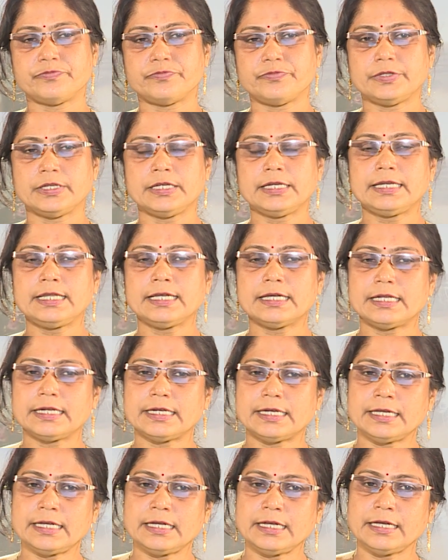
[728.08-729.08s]

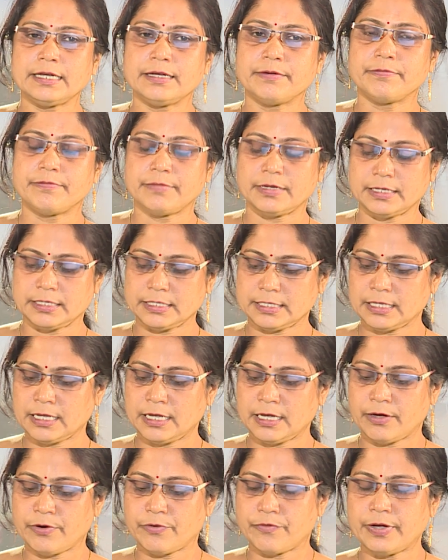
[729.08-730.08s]
integrity means
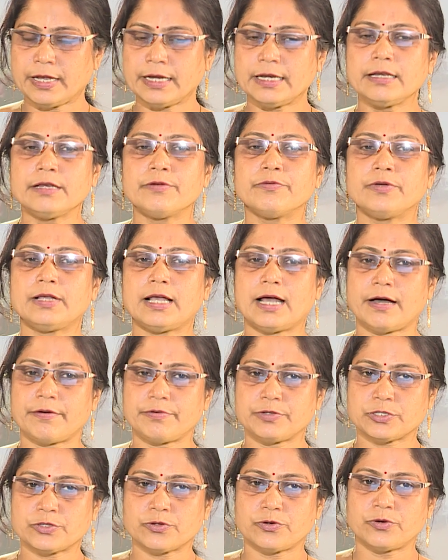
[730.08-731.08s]
when we have
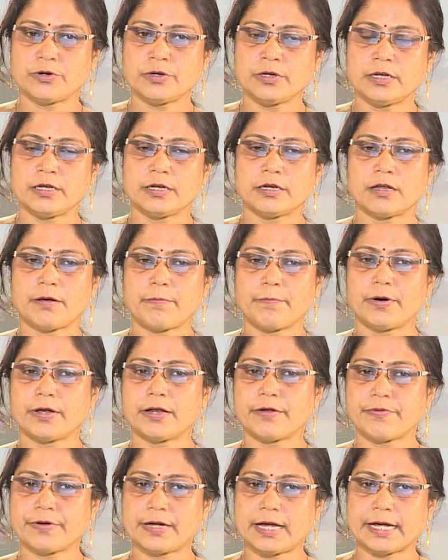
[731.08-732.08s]
stored number
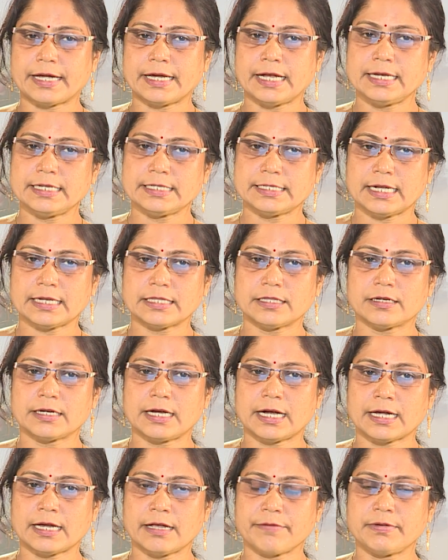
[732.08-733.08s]
of data inside the
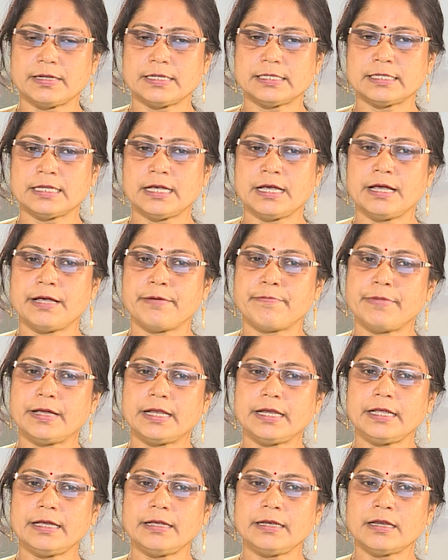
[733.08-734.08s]
database,
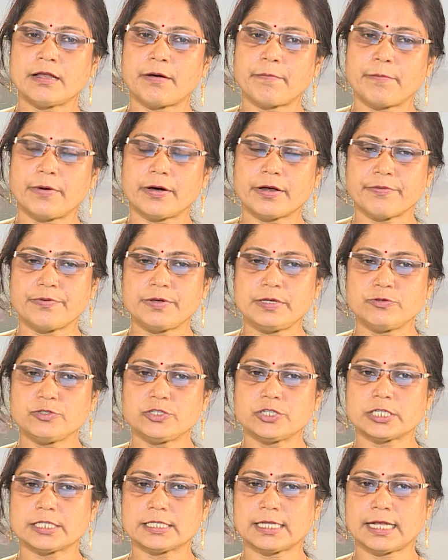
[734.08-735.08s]
many number of
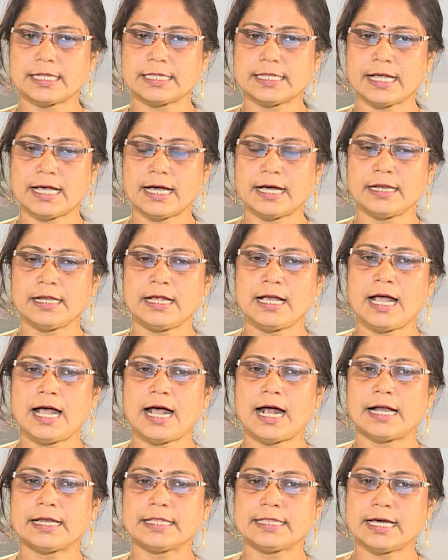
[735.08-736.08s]
users are there,
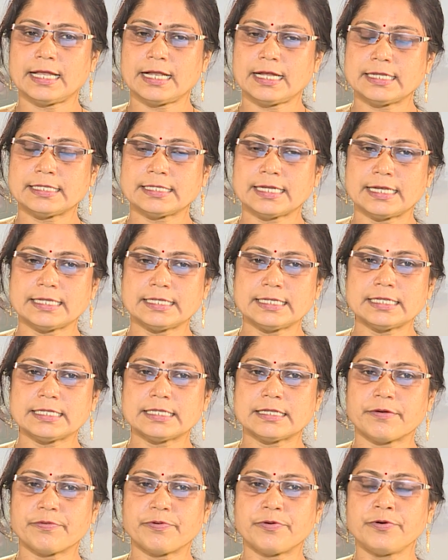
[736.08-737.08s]
and there are chances
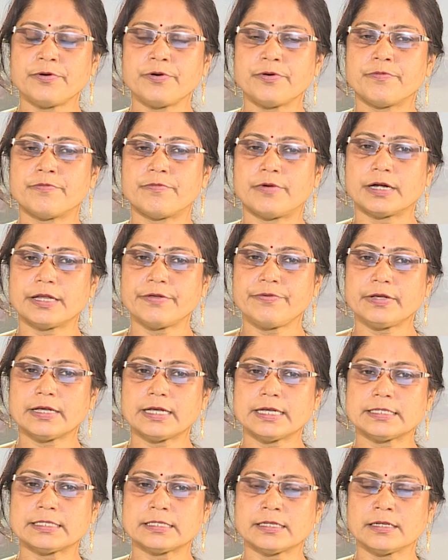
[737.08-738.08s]
of
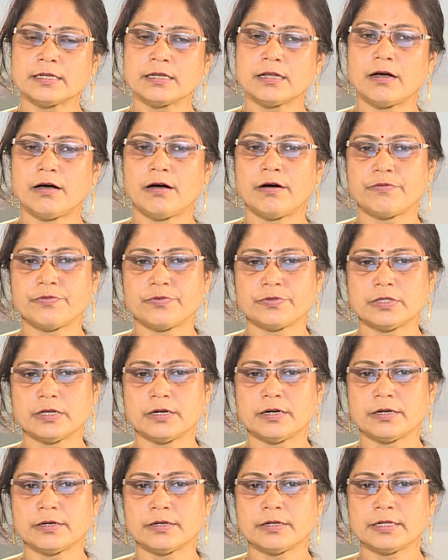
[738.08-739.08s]
modification of
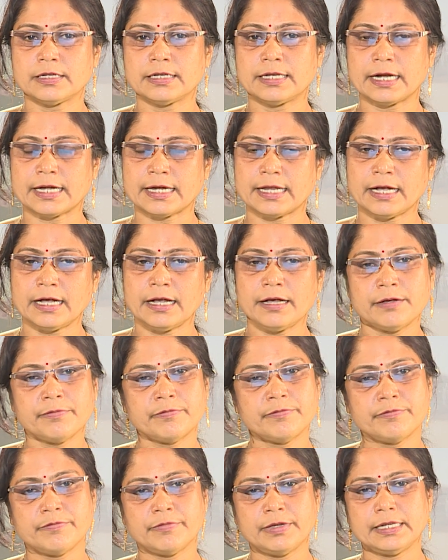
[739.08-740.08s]
the data
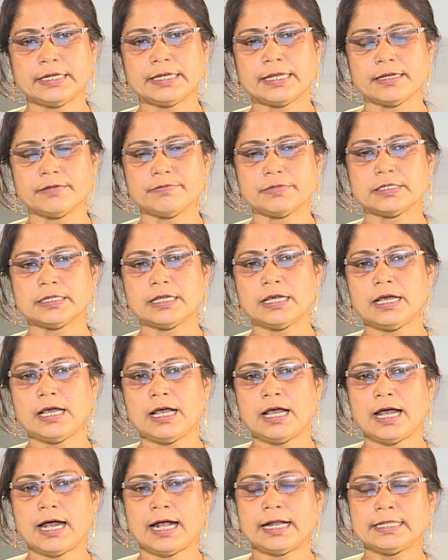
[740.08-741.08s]
many times,
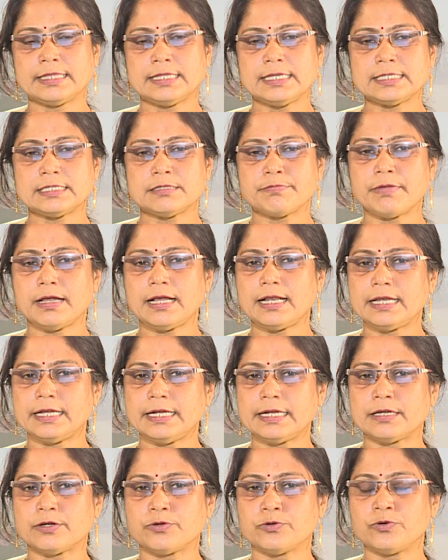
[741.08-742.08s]
and this may
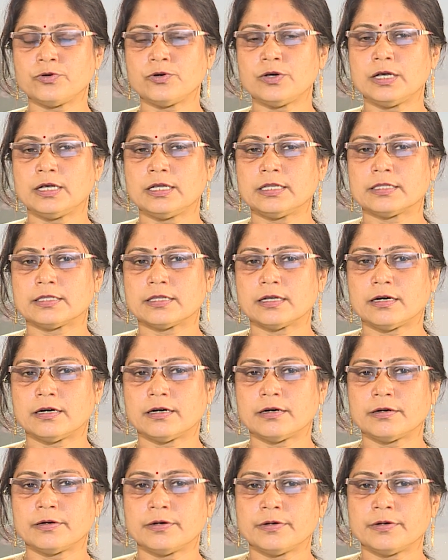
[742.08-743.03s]
lead to the